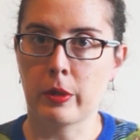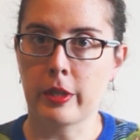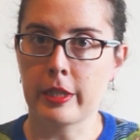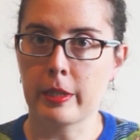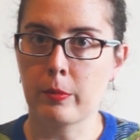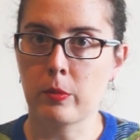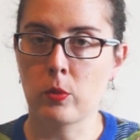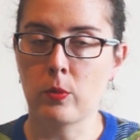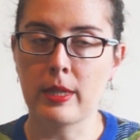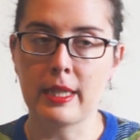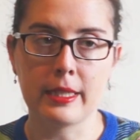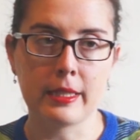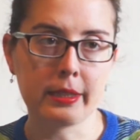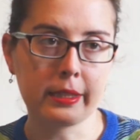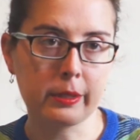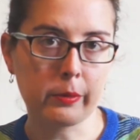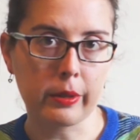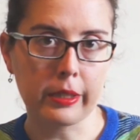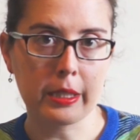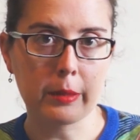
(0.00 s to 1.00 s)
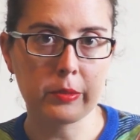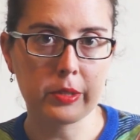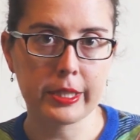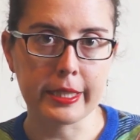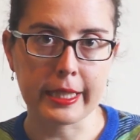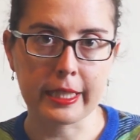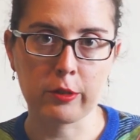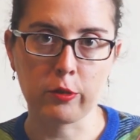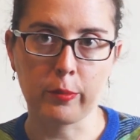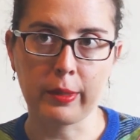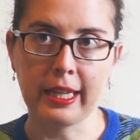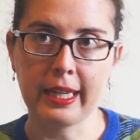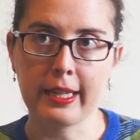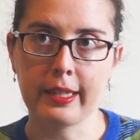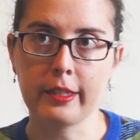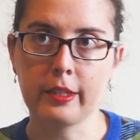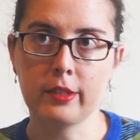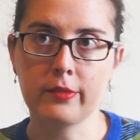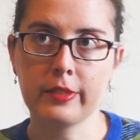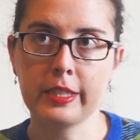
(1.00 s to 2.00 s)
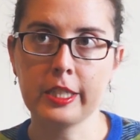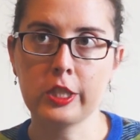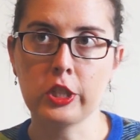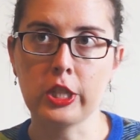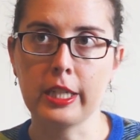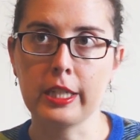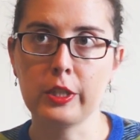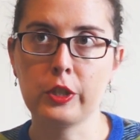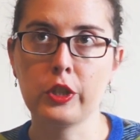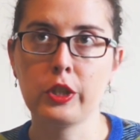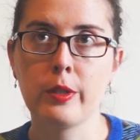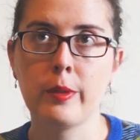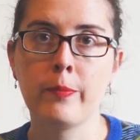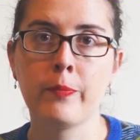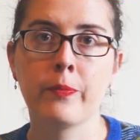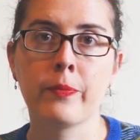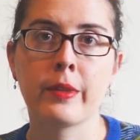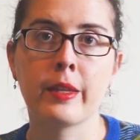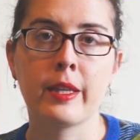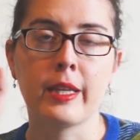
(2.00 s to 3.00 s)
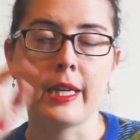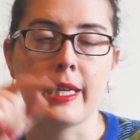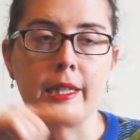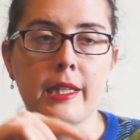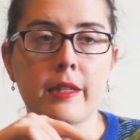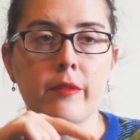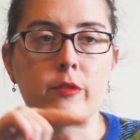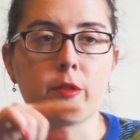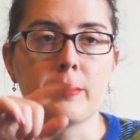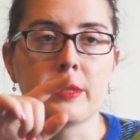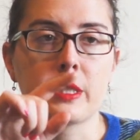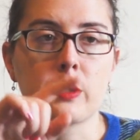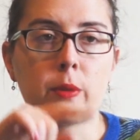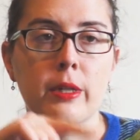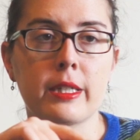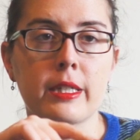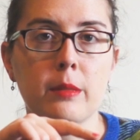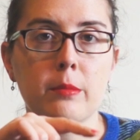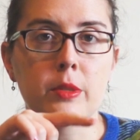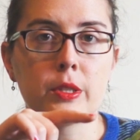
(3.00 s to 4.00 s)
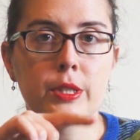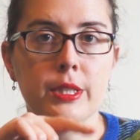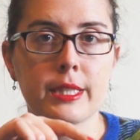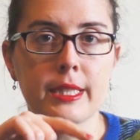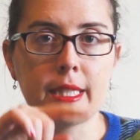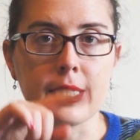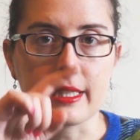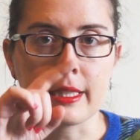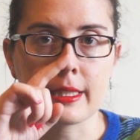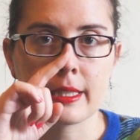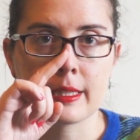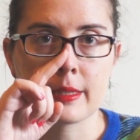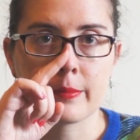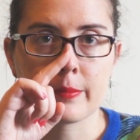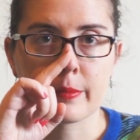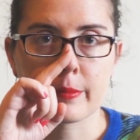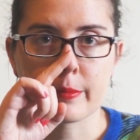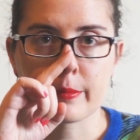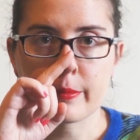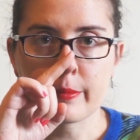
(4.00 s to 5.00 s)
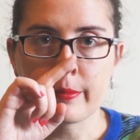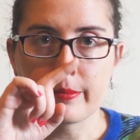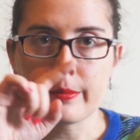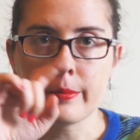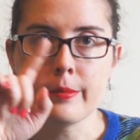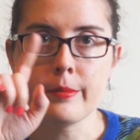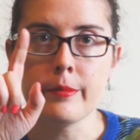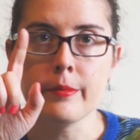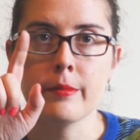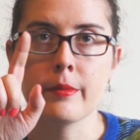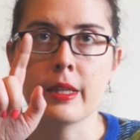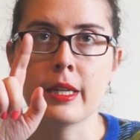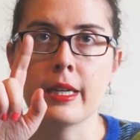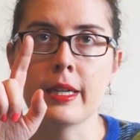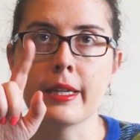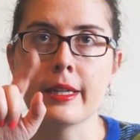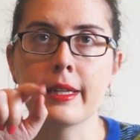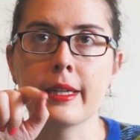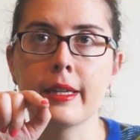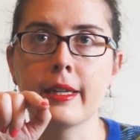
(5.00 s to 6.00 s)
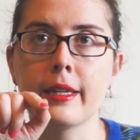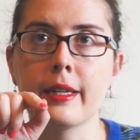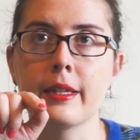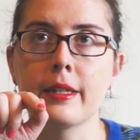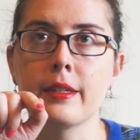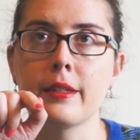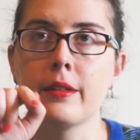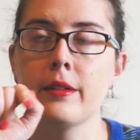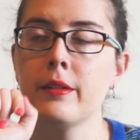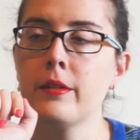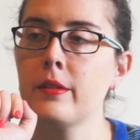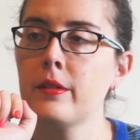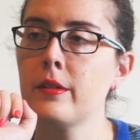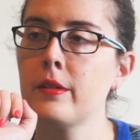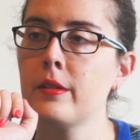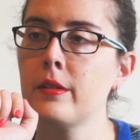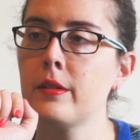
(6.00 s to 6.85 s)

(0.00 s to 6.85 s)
square number 1 and square number 6 will be hanging off each edge. And then from square number 6, I can